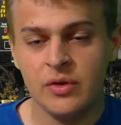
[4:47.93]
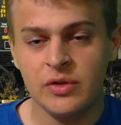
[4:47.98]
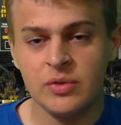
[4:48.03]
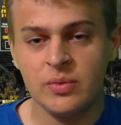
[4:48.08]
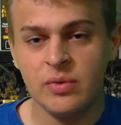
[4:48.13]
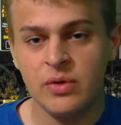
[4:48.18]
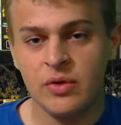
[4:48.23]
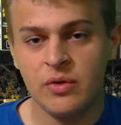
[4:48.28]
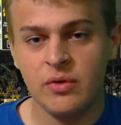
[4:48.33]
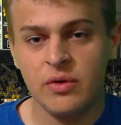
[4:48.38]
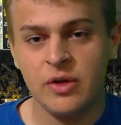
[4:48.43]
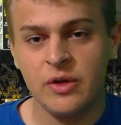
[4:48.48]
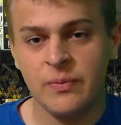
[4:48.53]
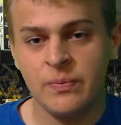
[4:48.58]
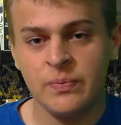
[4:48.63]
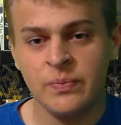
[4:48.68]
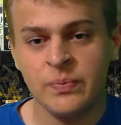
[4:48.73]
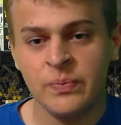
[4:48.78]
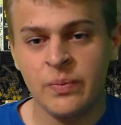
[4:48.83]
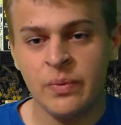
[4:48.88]
his
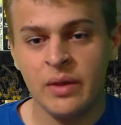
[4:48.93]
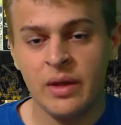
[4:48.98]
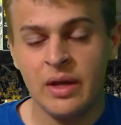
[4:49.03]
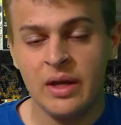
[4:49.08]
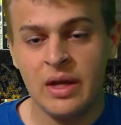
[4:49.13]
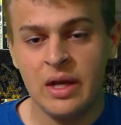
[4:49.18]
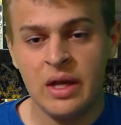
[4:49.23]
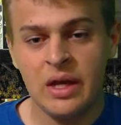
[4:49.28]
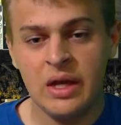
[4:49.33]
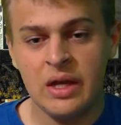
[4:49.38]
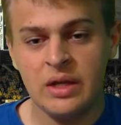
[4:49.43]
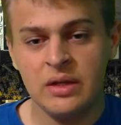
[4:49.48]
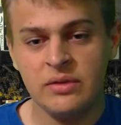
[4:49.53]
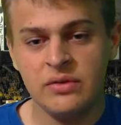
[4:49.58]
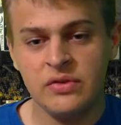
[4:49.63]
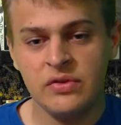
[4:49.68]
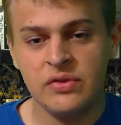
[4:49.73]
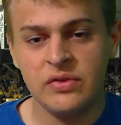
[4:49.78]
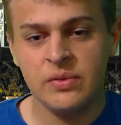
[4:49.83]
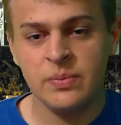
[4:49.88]
program,
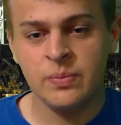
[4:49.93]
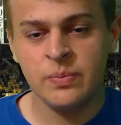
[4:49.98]
and